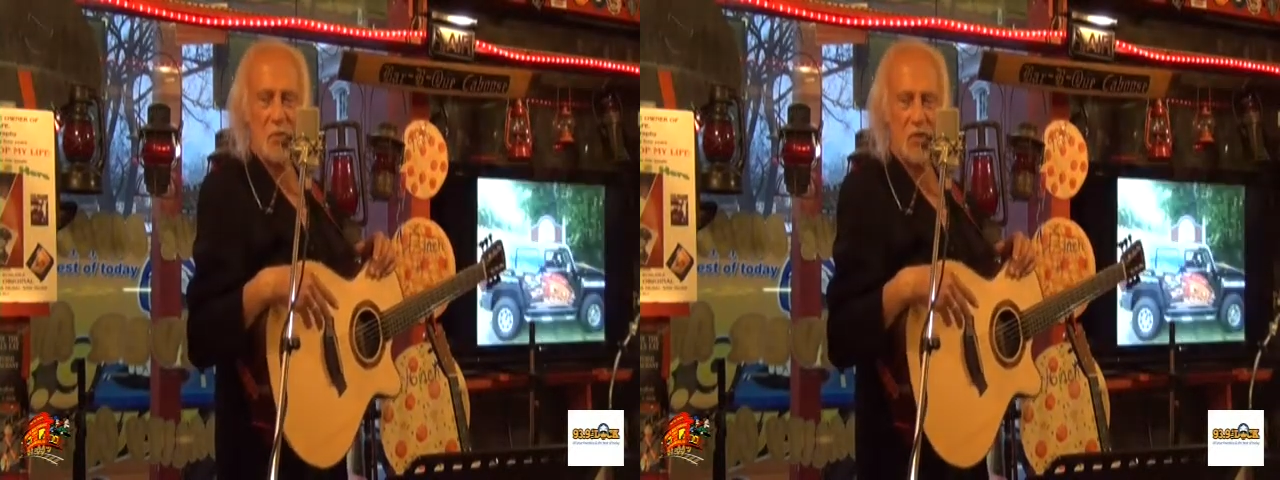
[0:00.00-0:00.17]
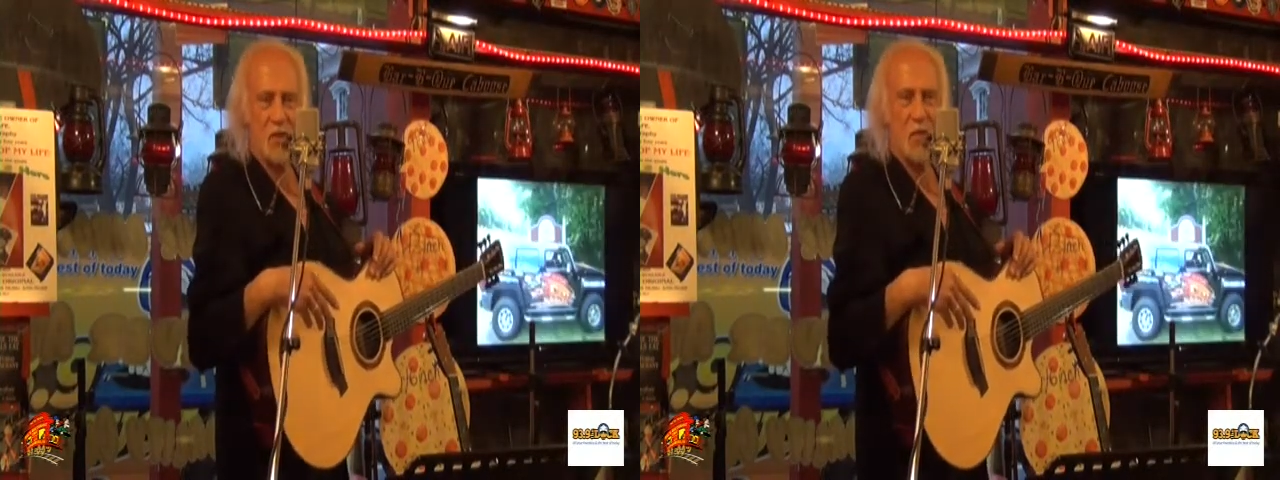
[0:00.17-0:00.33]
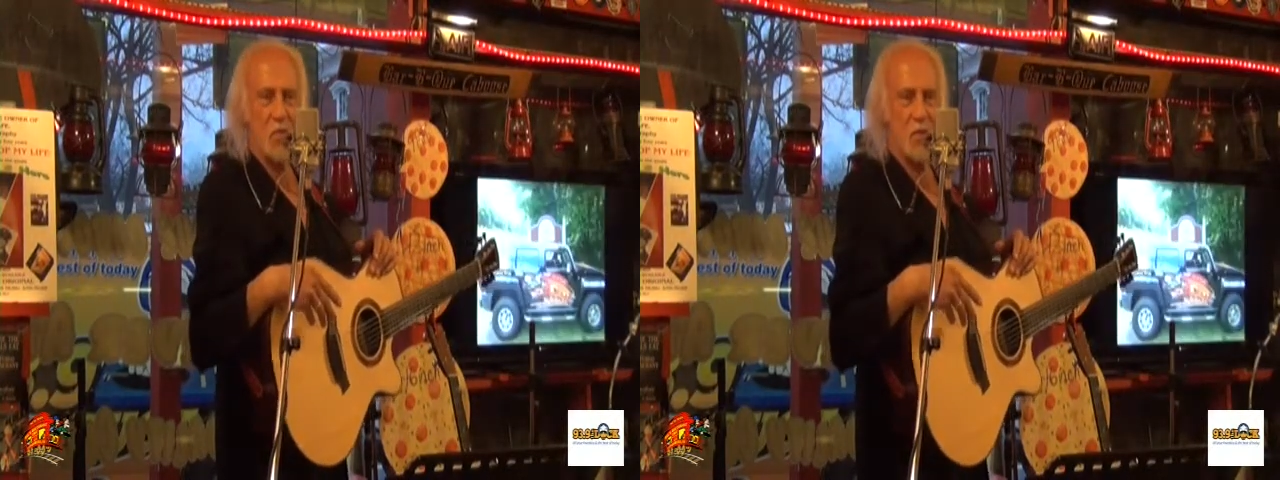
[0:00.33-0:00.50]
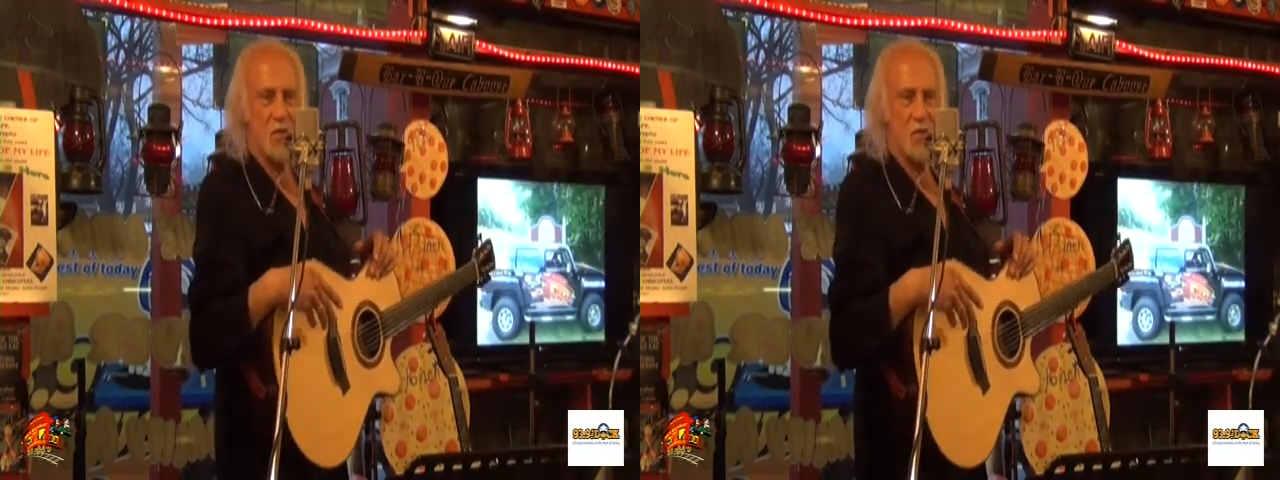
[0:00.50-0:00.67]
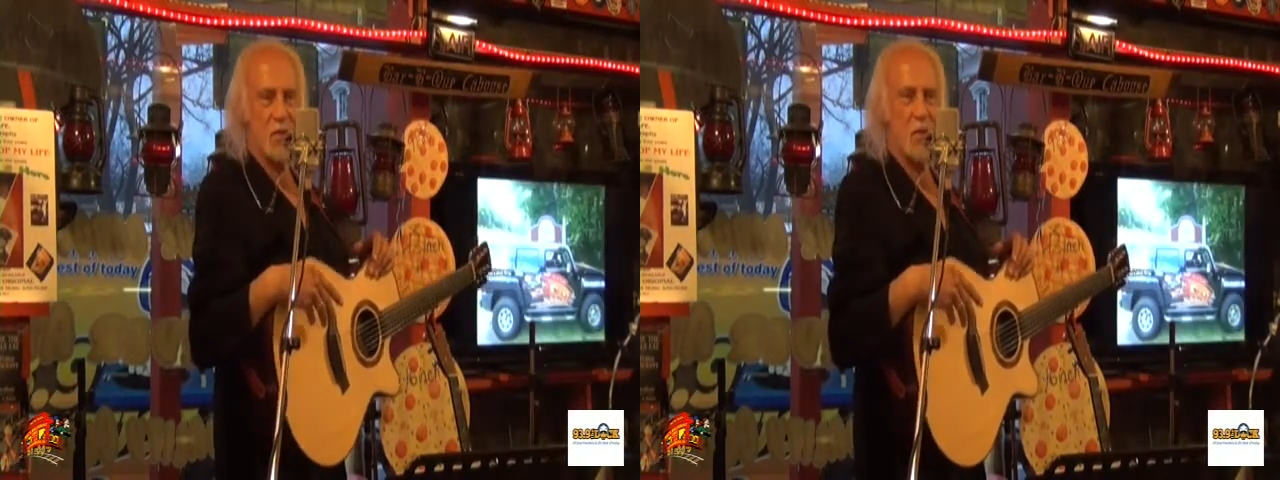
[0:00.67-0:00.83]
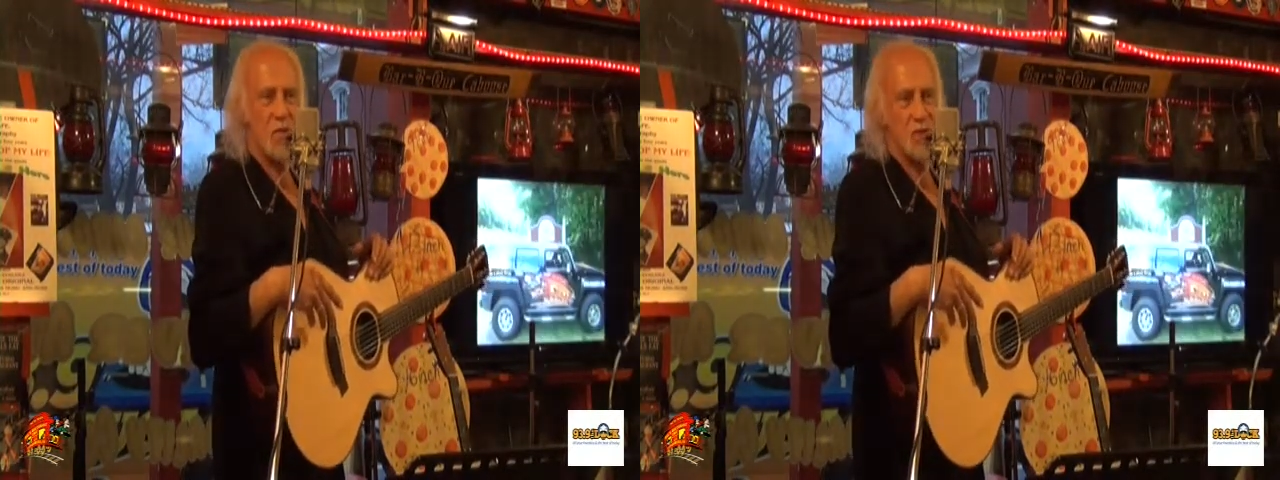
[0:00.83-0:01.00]
It was it was
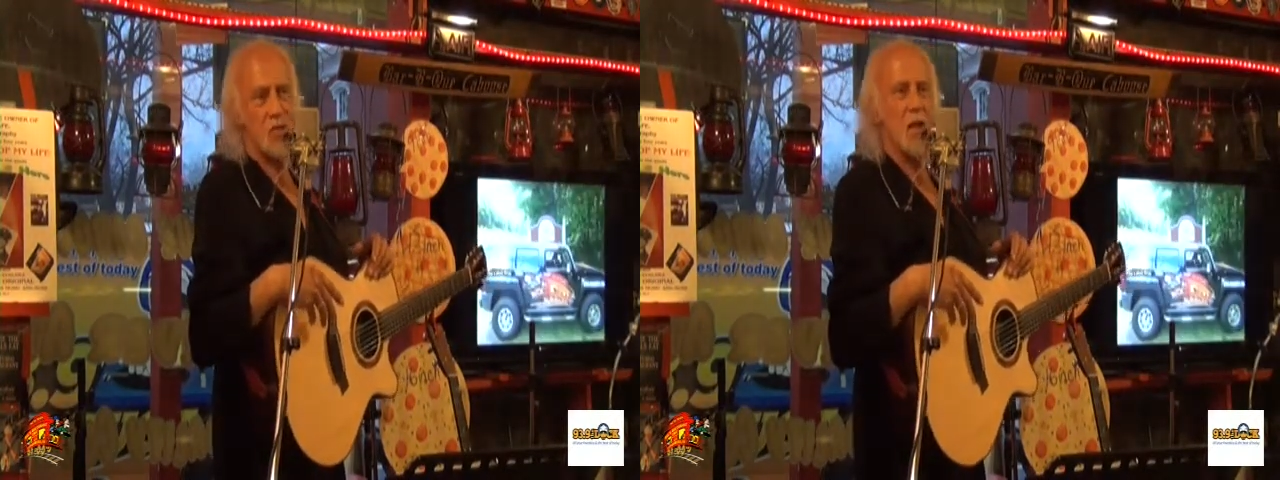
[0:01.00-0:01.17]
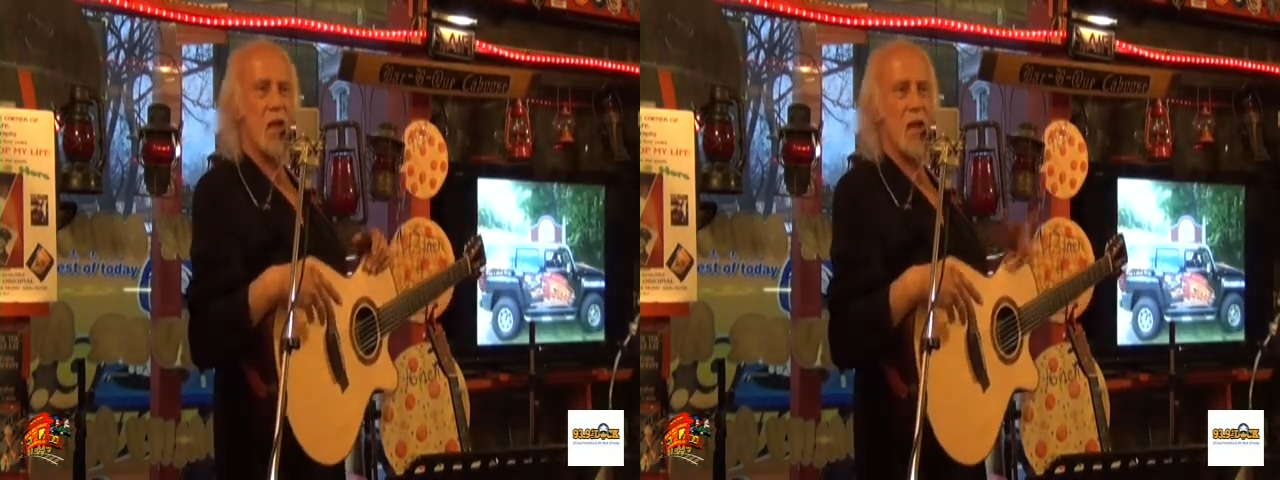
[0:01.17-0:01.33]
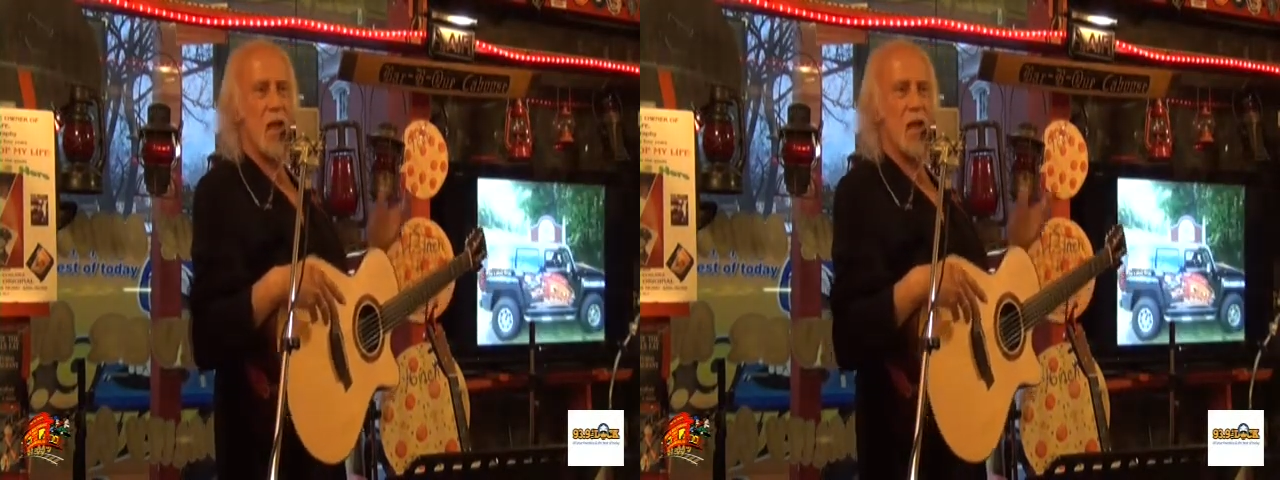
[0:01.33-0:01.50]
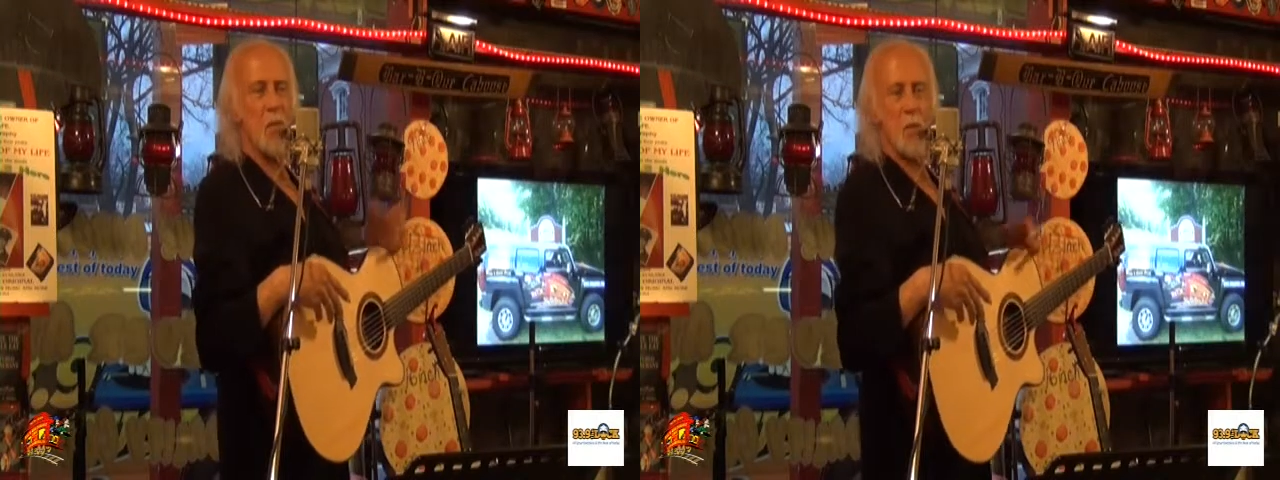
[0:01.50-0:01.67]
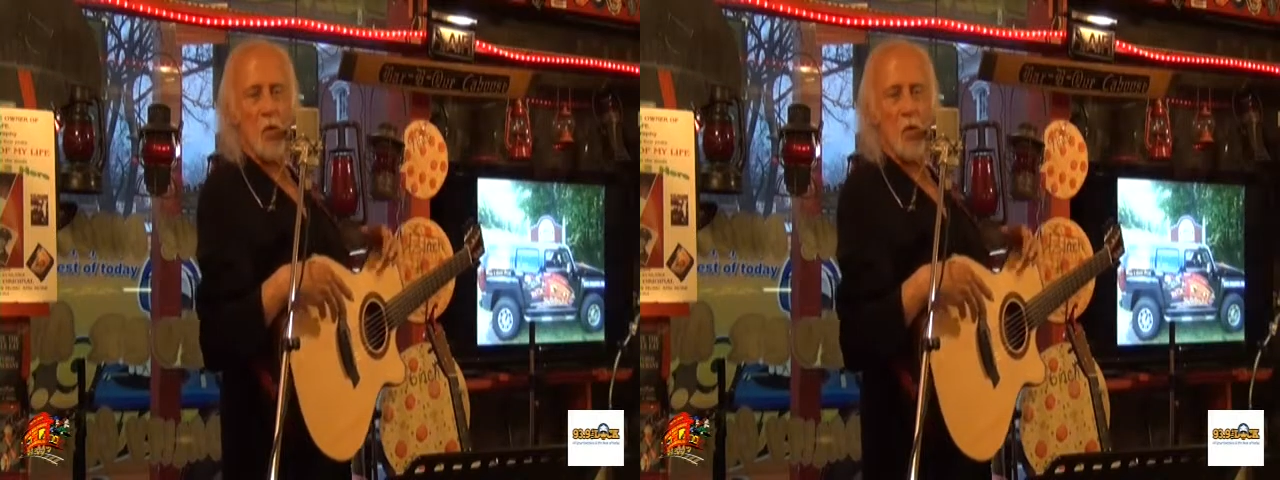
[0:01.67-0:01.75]
it was an